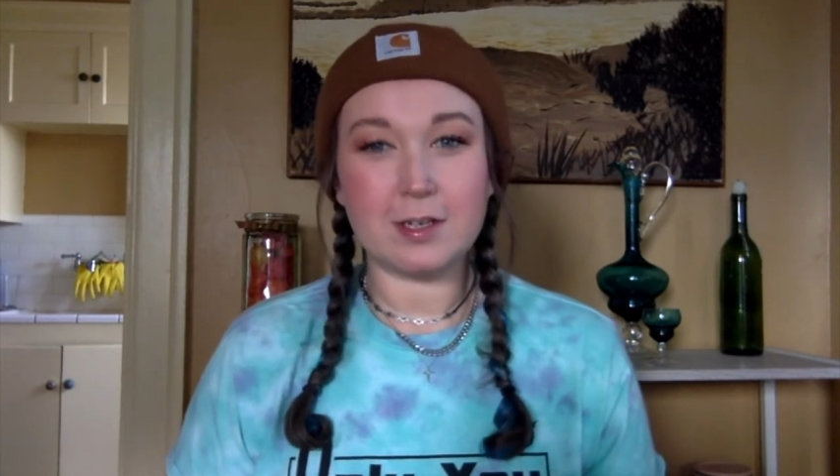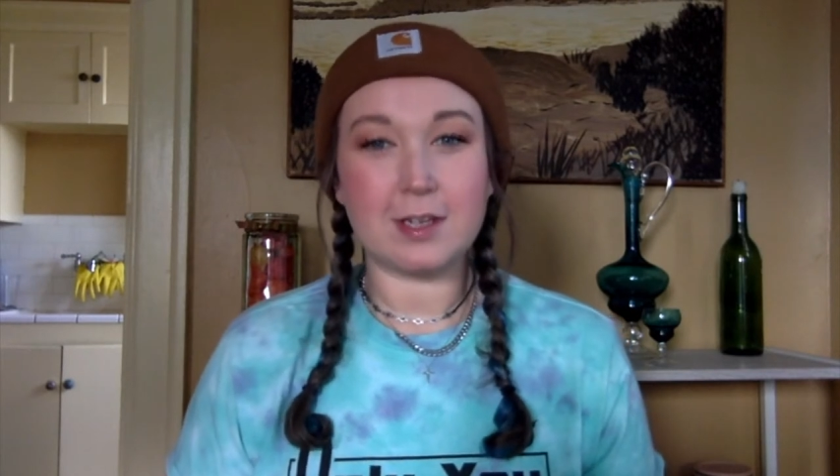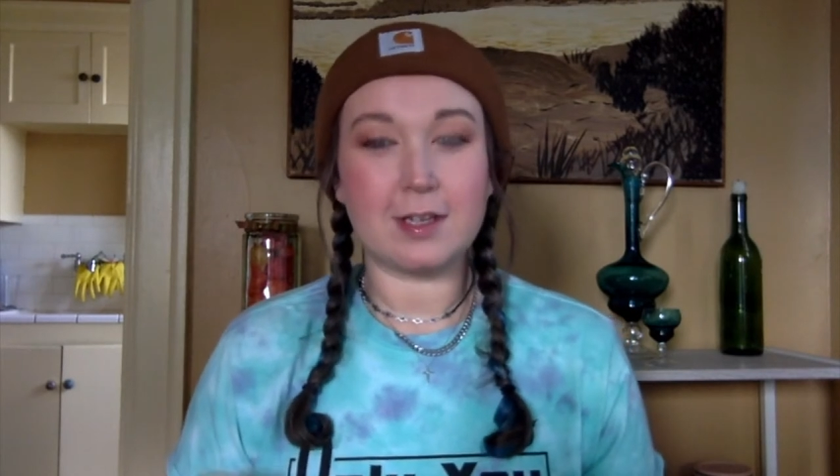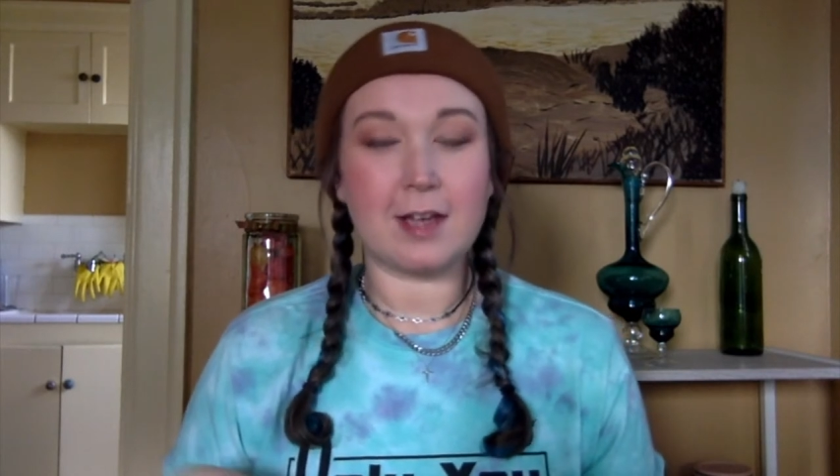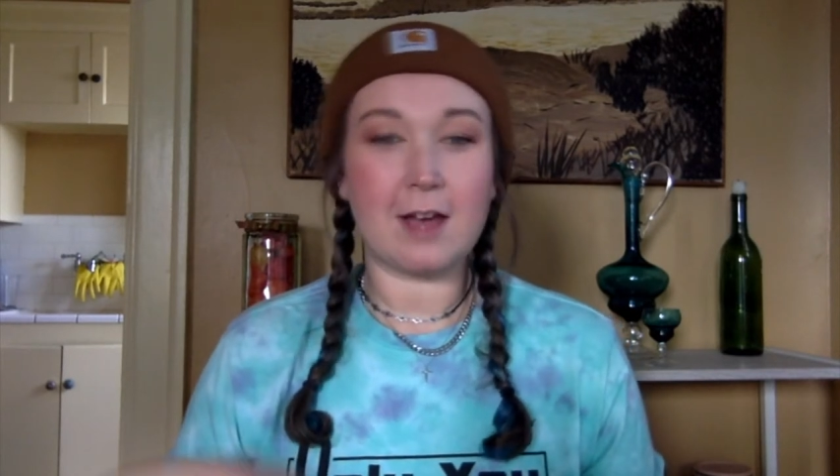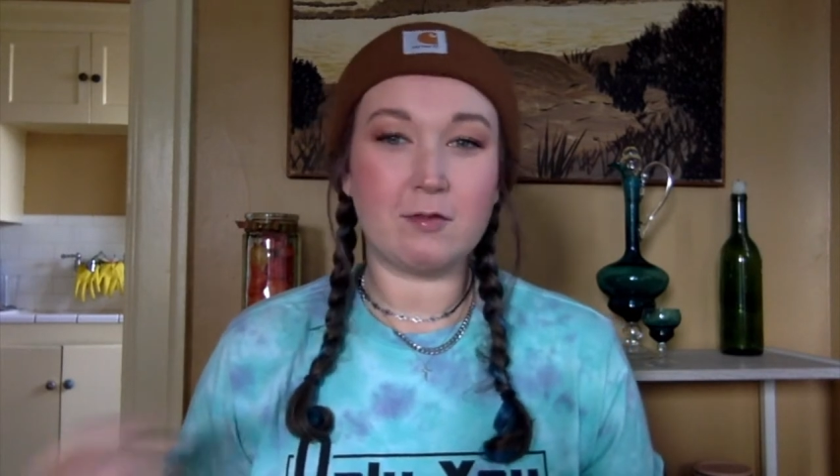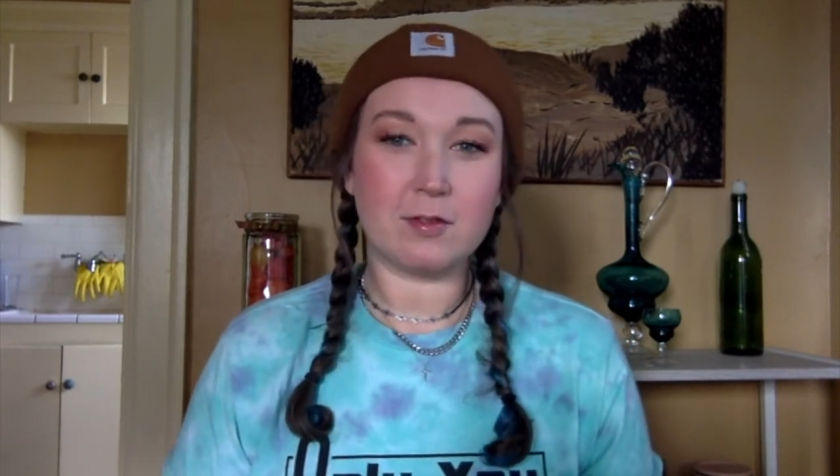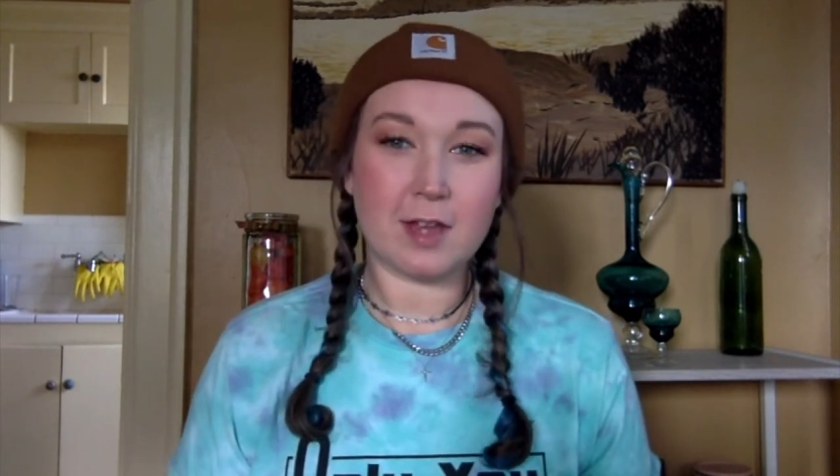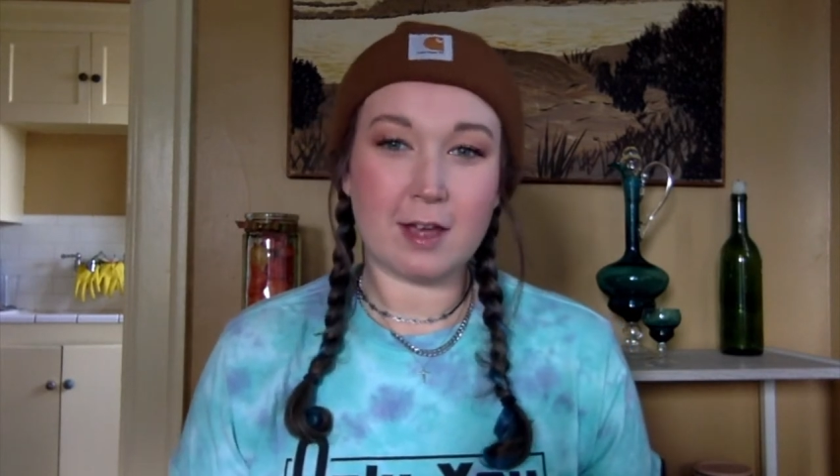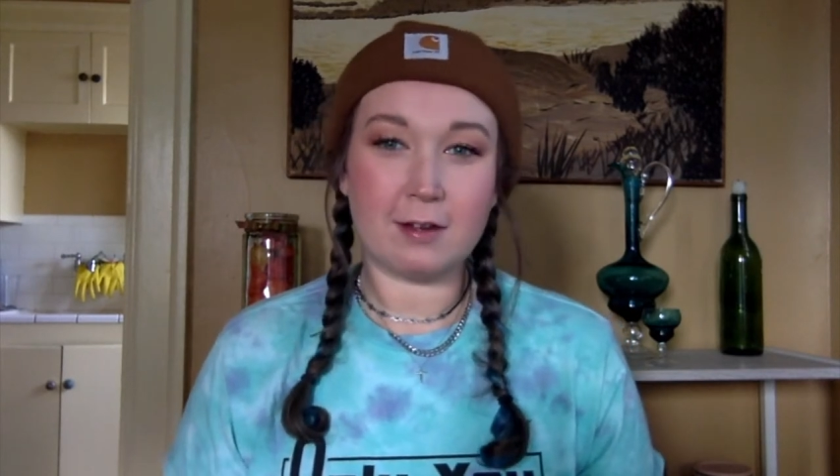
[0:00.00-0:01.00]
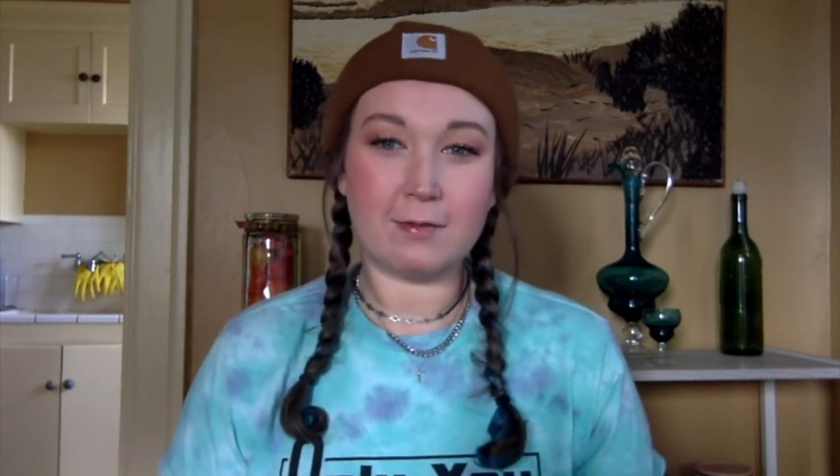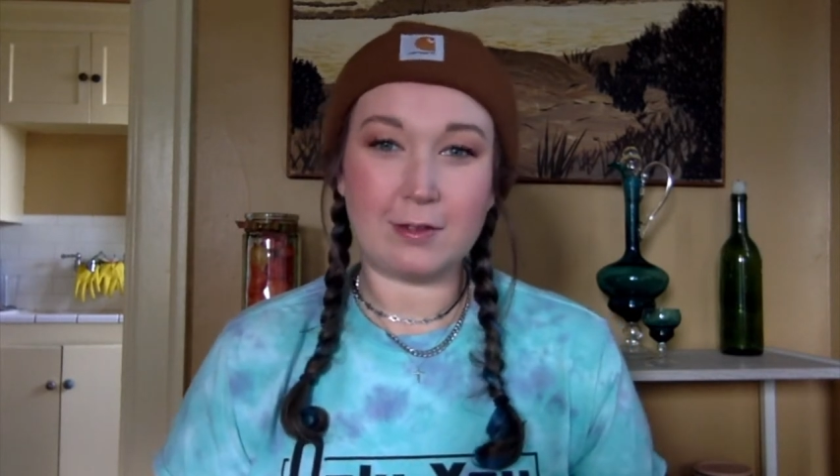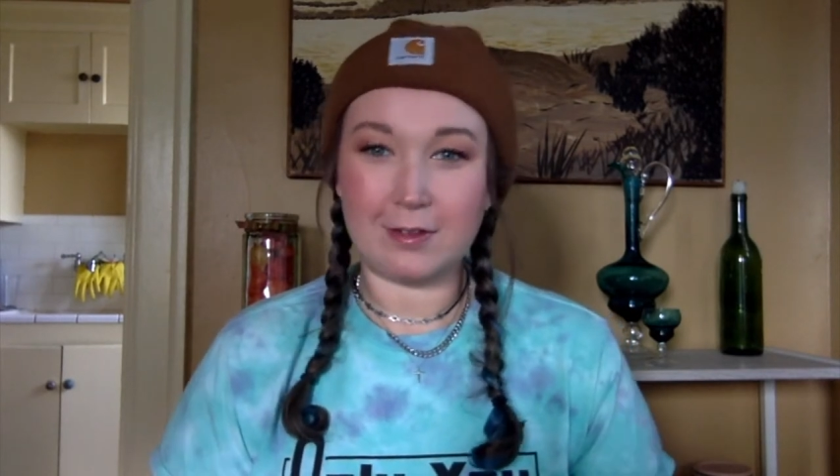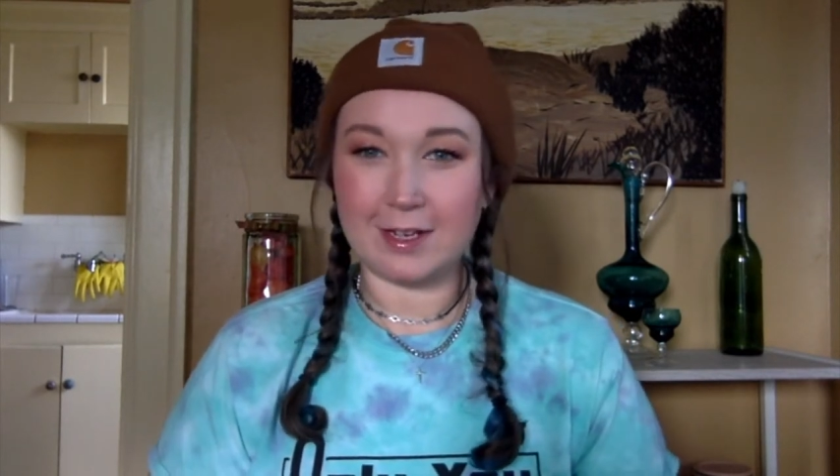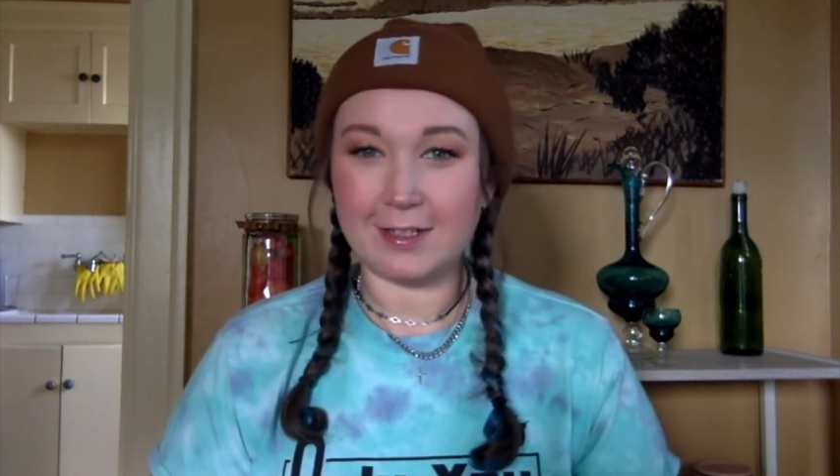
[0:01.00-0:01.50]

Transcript: and then after that, if you'd like